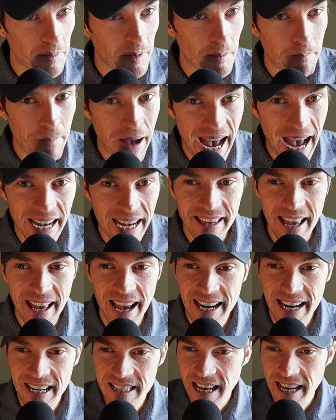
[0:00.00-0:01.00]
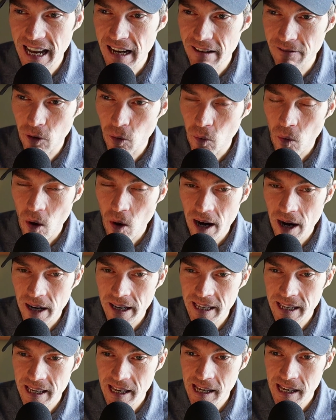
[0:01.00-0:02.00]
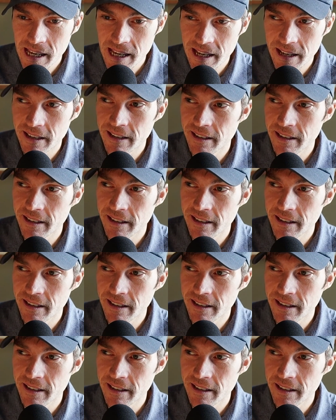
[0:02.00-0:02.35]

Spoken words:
back nine has kind of a wonky